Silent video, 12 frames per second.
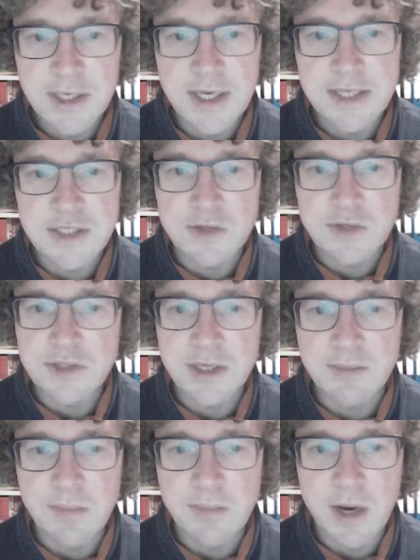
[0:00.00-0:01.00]
is
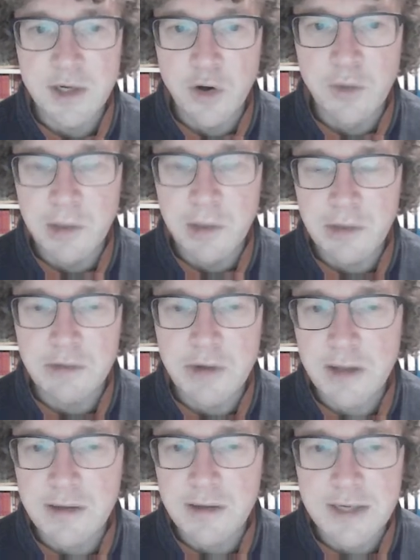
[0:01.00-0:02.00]
using binomial, or
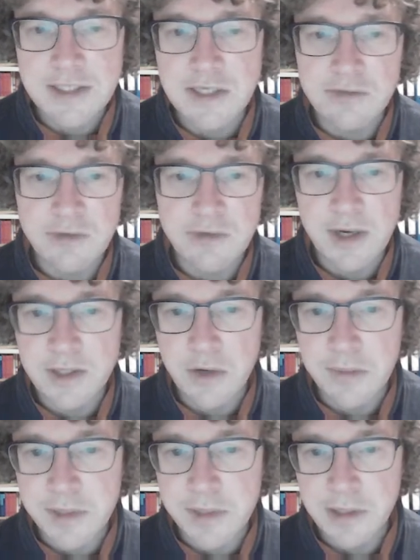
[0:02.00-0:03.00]
rather actually
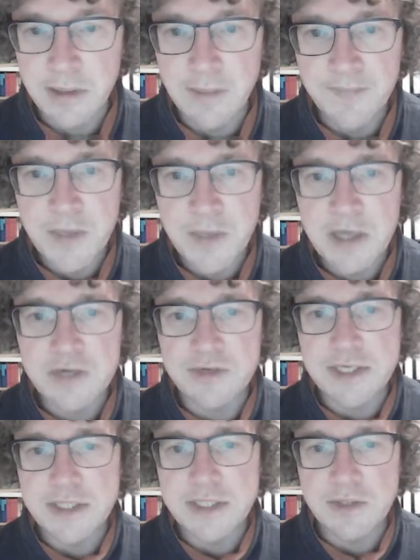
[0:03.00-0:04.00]
trinomial trees.